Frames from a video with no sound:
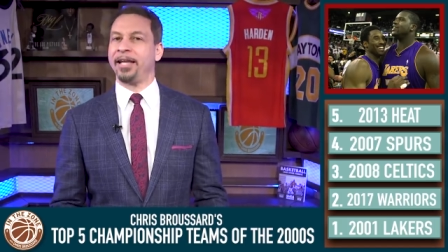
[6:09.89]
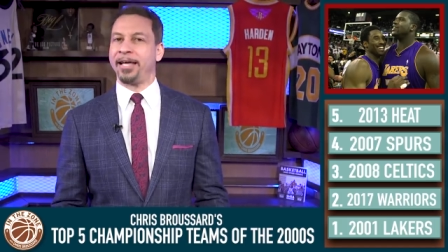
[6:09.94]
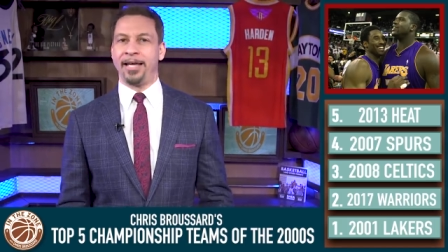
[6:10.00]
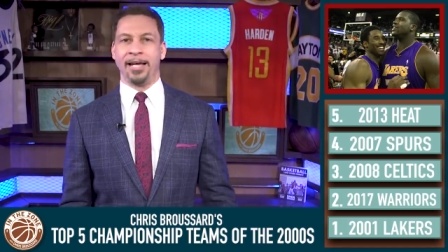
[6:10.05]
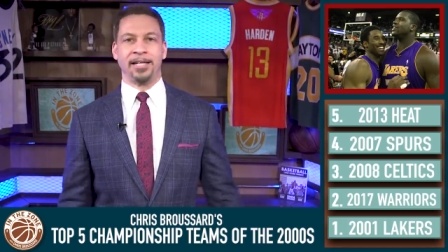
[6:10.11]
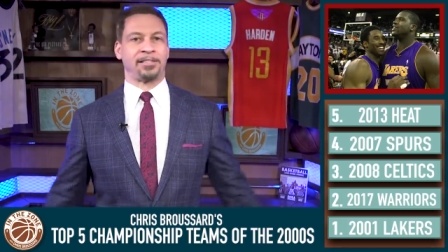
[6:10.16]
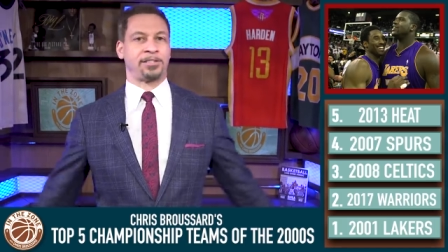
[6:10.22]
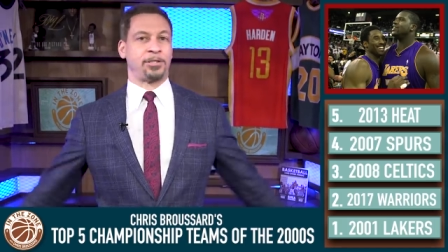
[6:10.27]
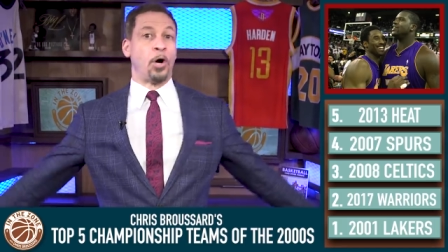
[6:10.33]

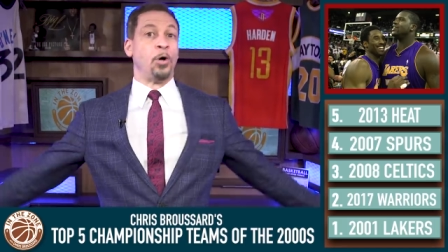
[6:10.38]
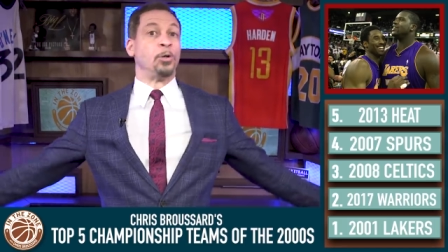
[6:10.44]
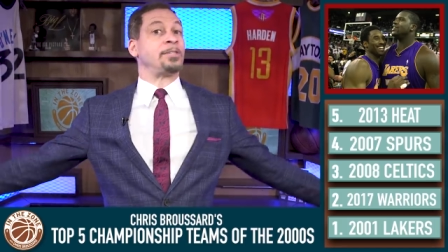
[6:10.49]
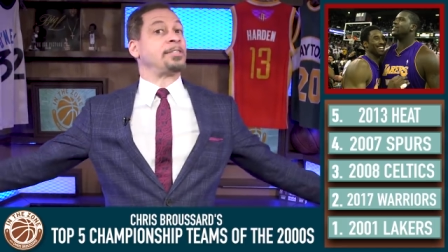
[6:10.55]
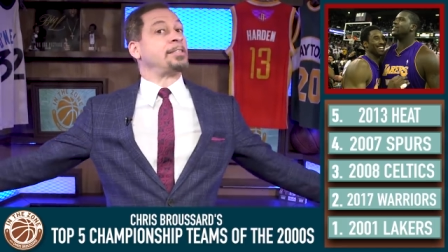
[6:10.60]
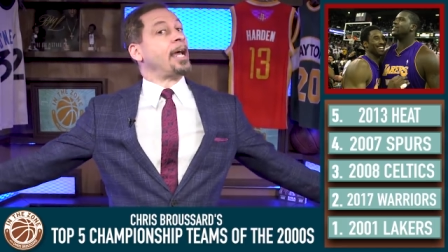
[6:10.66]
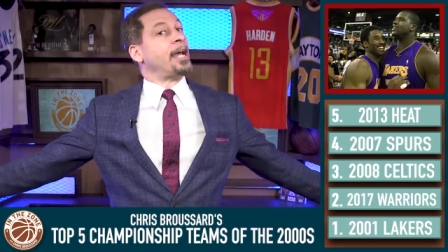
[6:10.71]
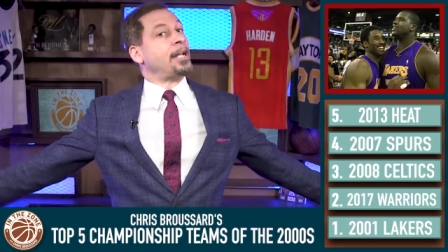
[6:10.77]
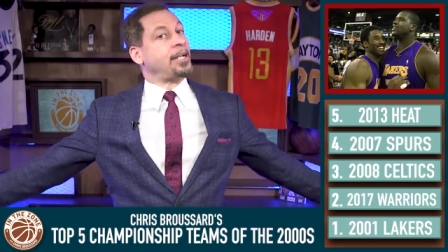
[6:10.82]
against
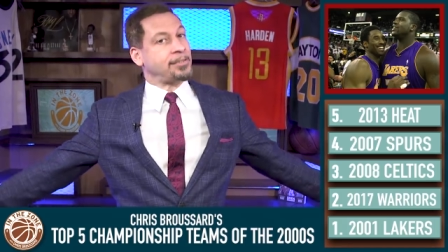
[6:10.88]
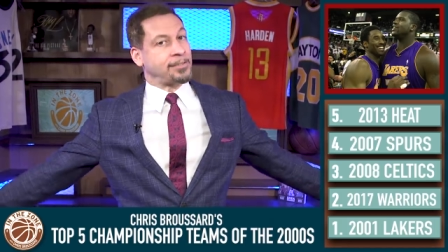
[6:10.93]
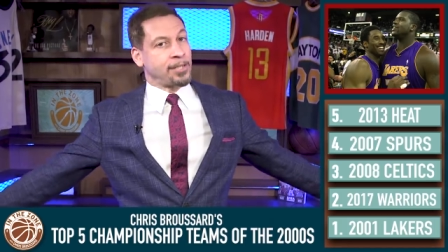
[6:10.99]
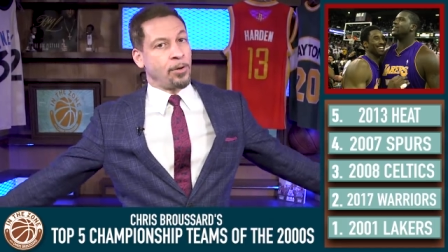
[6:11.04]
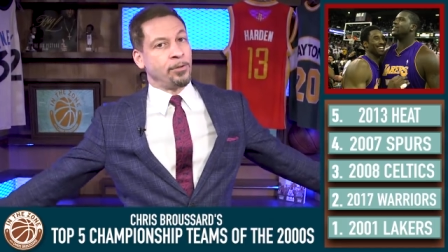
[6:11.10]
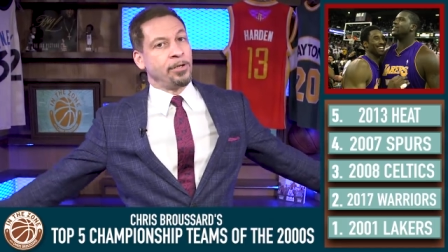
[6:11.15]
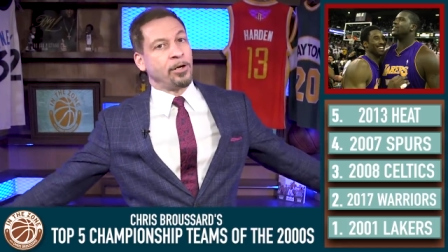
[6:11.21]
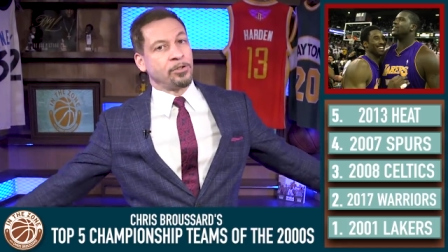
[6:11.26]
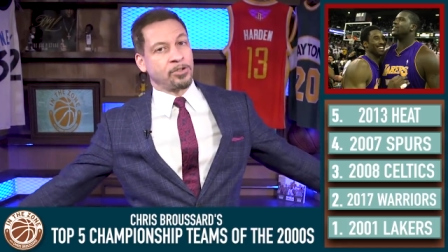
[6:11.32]
those San
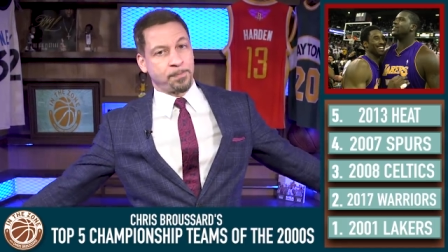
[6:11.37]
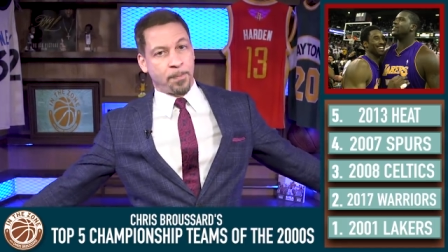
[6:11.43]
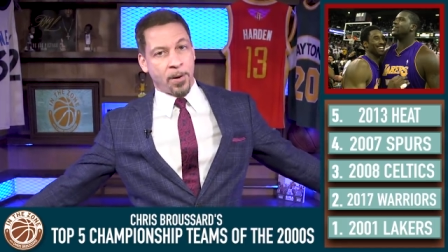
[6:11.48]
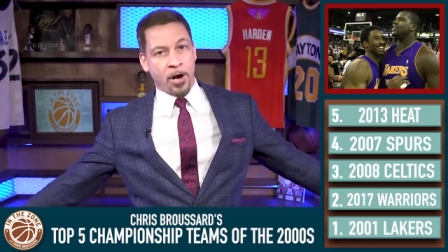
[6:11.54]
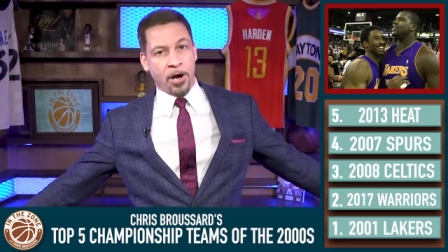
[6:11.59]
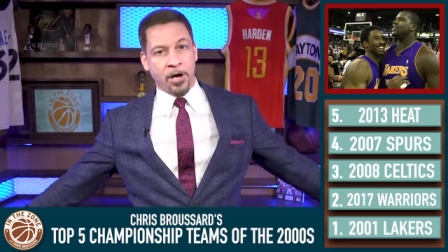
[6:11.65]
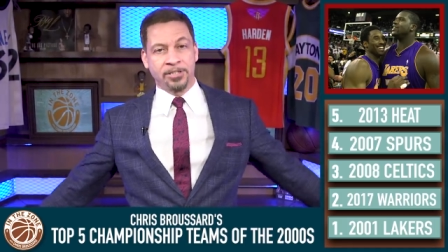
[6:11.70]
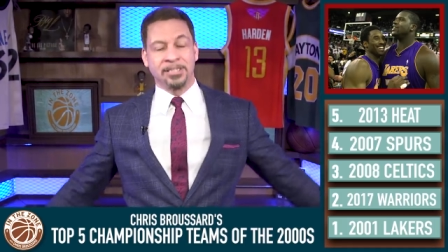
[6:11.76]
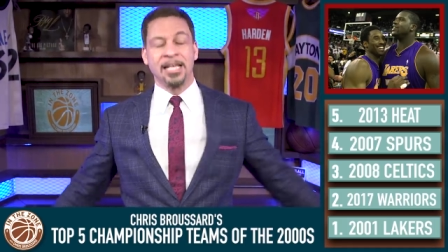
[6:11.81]
Antonio
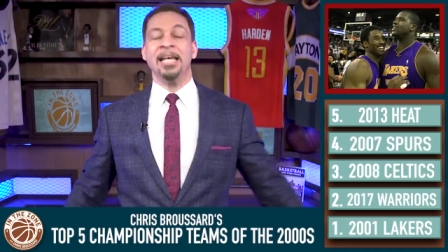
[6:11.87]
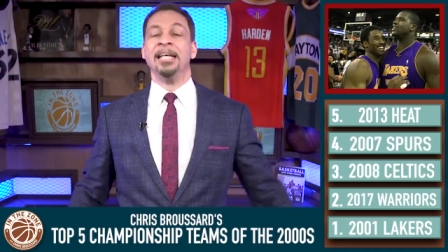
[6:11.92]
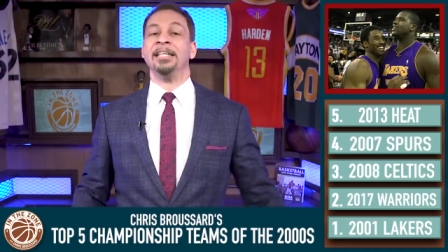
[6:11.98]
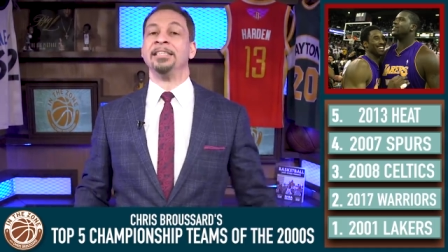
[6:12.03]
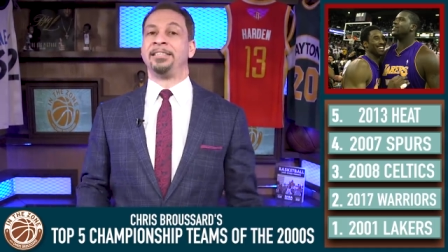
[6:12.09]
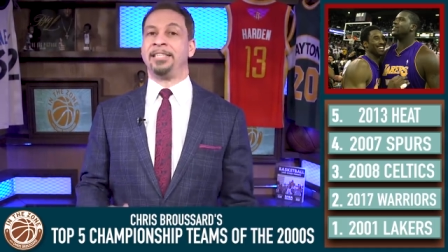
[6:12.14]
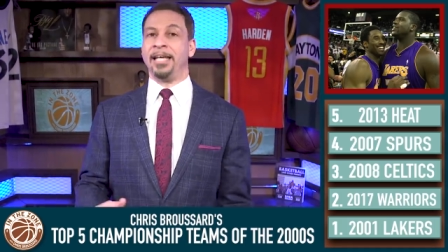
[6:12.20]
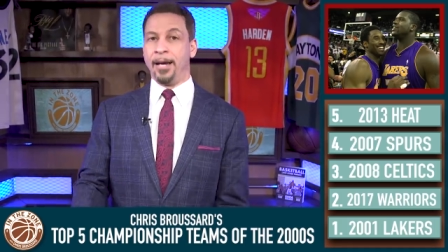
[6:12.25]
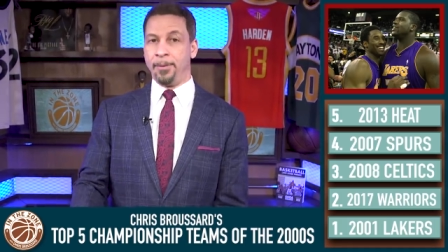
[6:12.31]
Spurs.
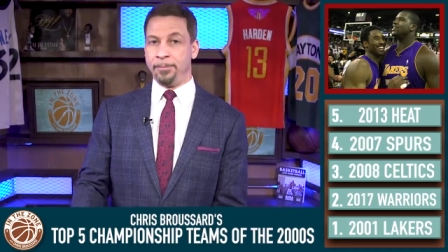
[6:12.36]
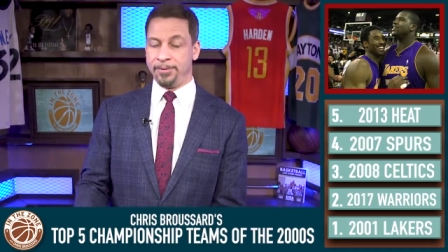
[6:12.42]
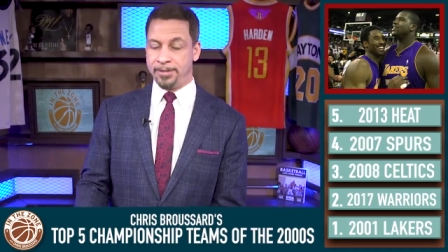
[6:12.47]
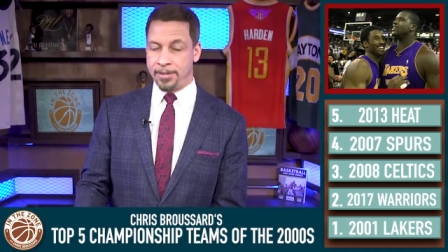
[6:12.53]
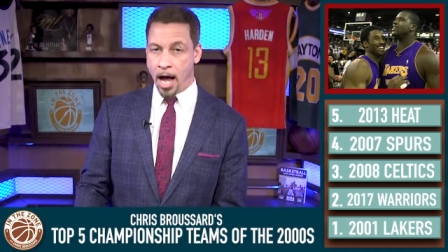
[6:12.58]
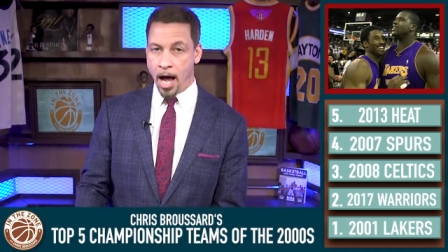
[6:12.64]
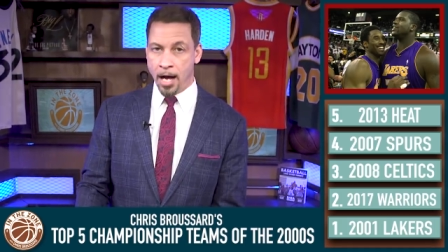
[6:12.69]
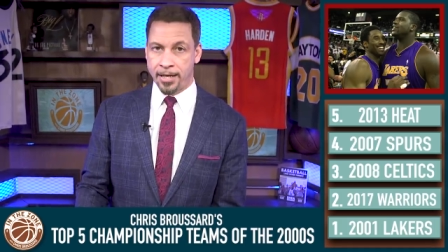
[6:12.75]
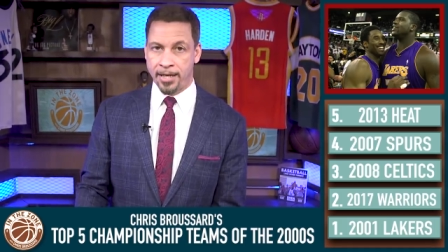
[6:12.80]
Tim
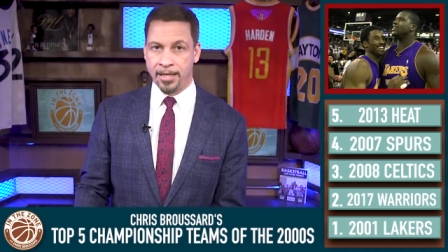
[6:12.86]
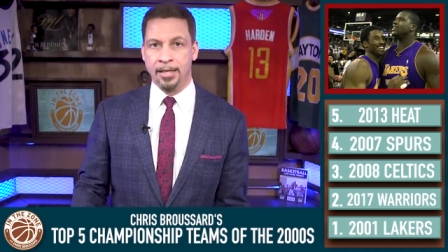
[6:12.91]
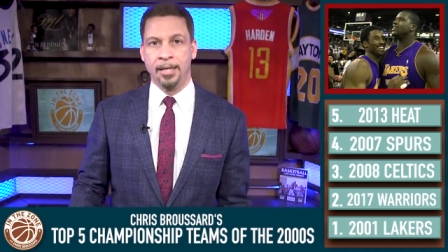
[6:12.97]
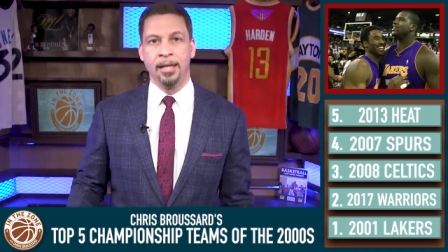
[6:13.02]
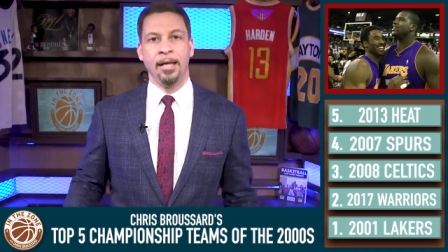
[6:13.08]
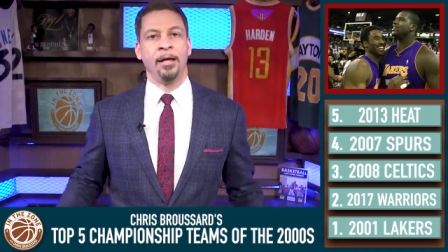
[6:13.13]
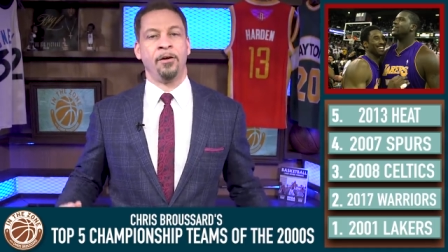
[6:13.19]
Duncan